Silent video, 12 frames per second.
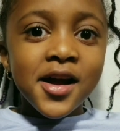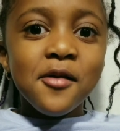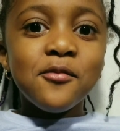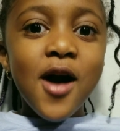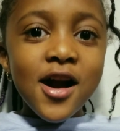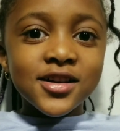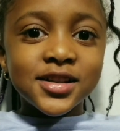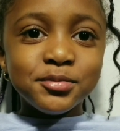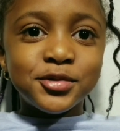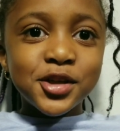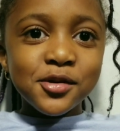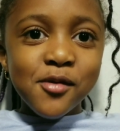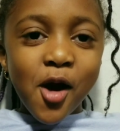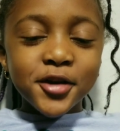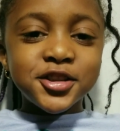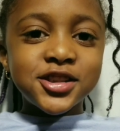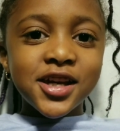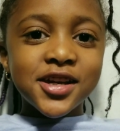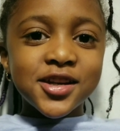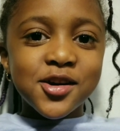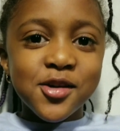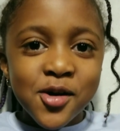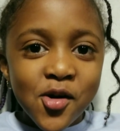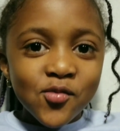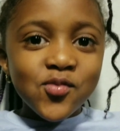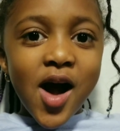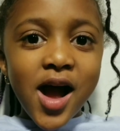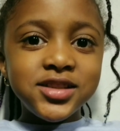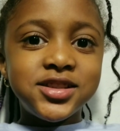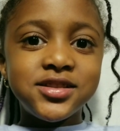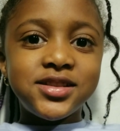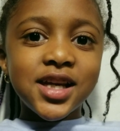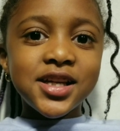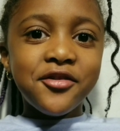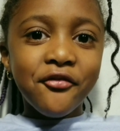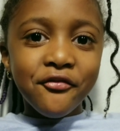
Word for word: Welcome to our channel. Watch this